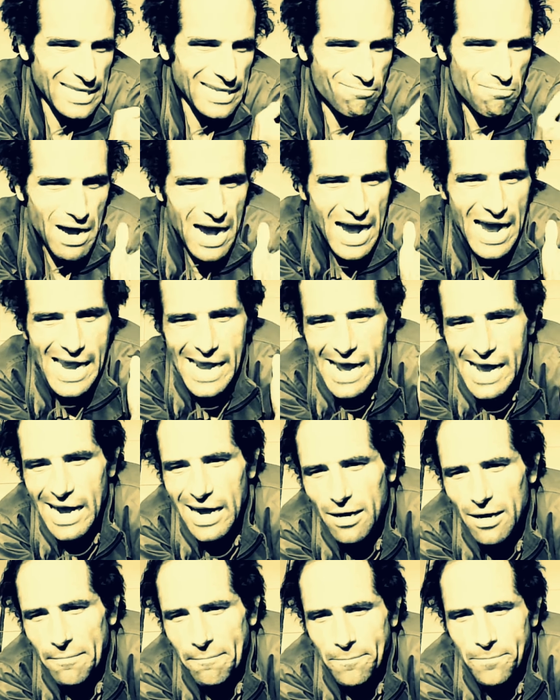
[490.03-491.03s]
that
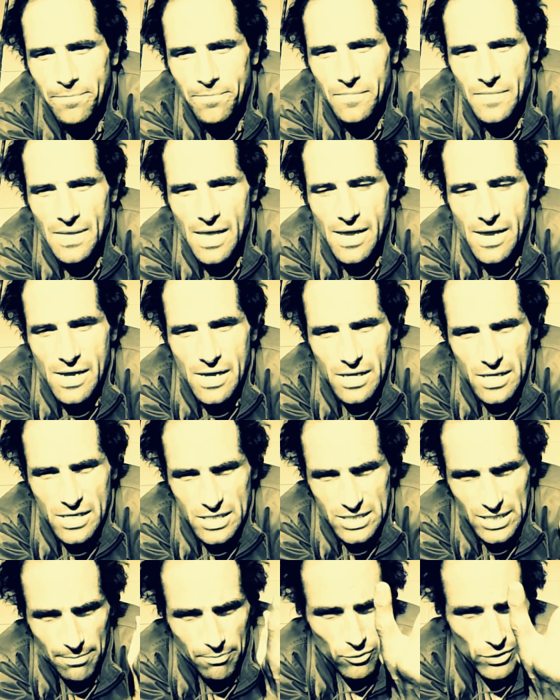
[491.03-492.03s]
my the
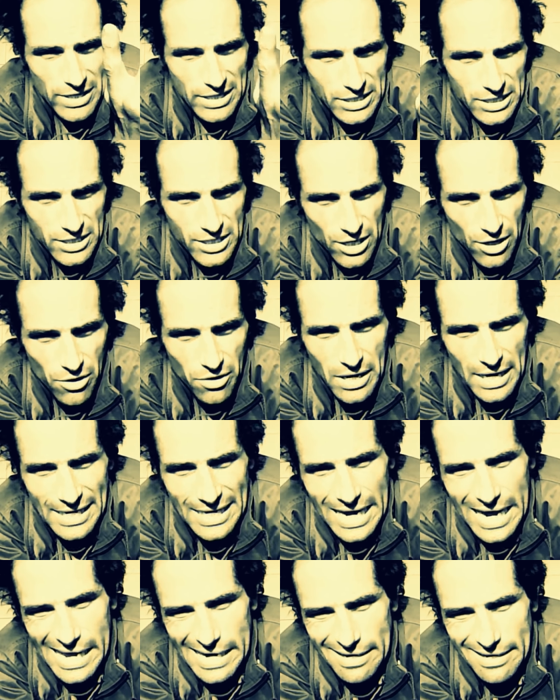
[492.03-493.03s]
separation code I
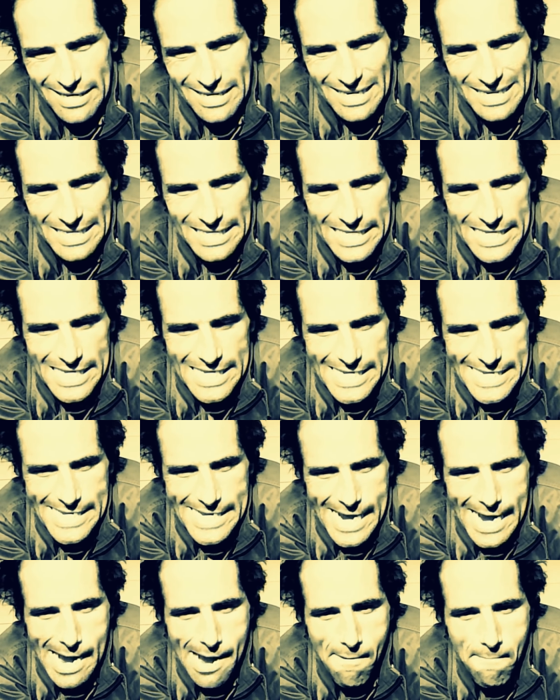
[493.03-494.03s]
got in
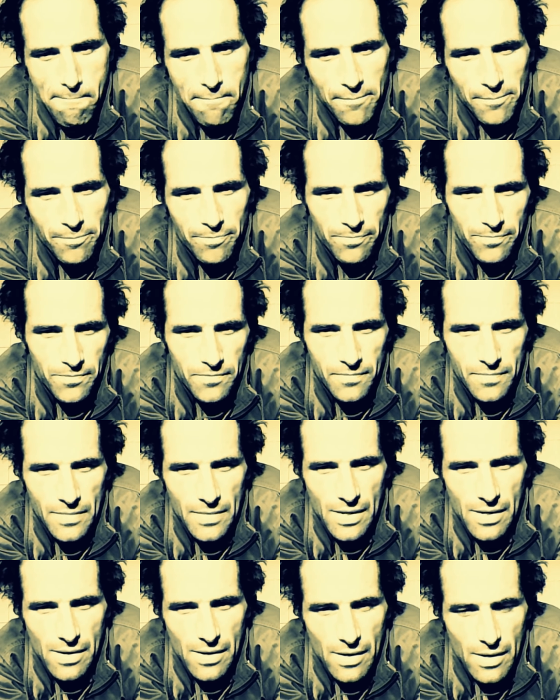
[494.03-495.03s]
the
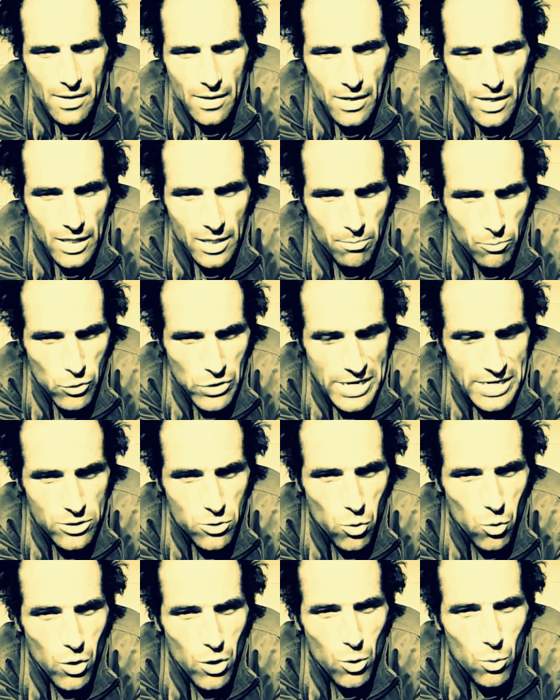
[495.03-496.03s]
Marine
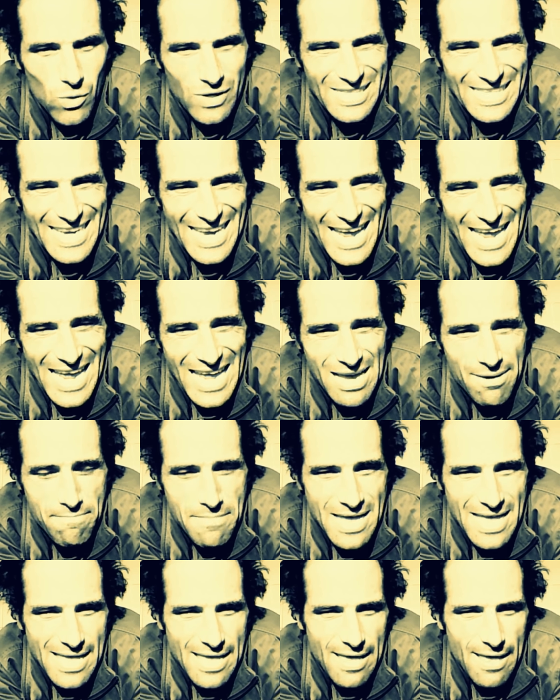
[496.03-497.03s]
Corps was
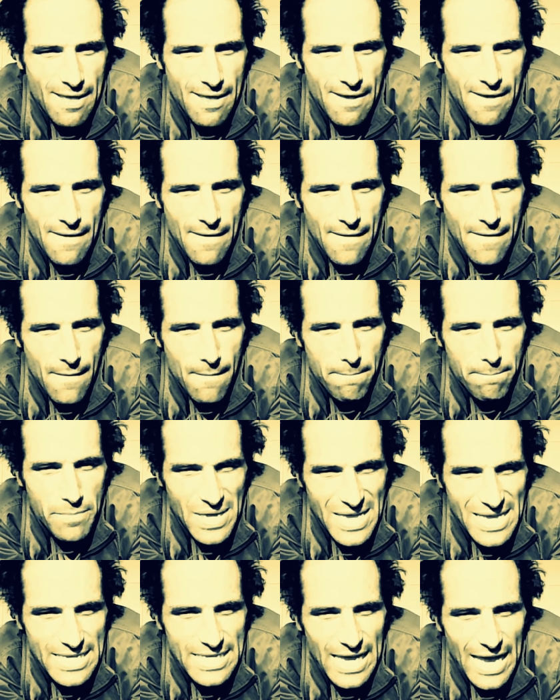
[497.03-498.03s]

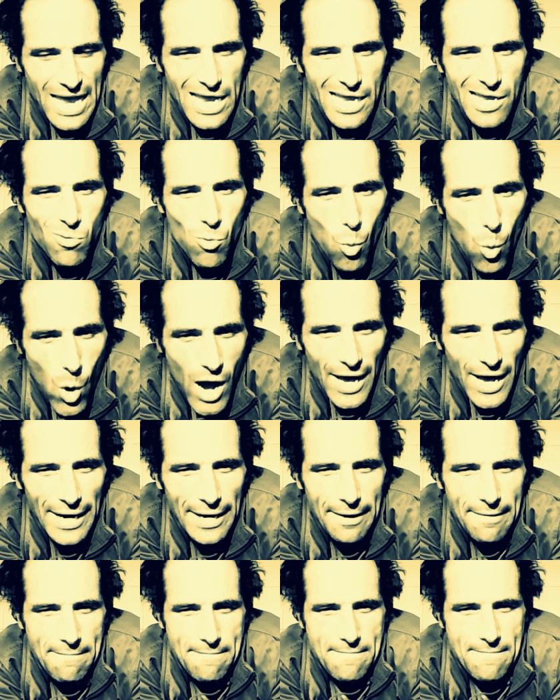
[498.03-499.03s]

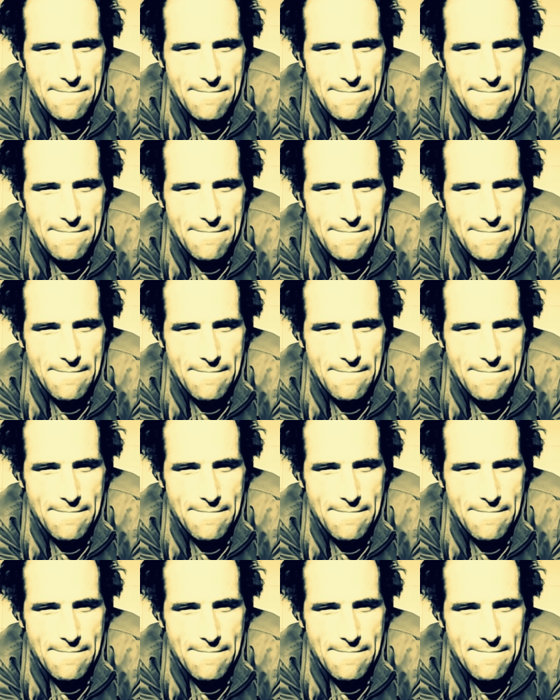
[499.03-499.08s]
MBK1,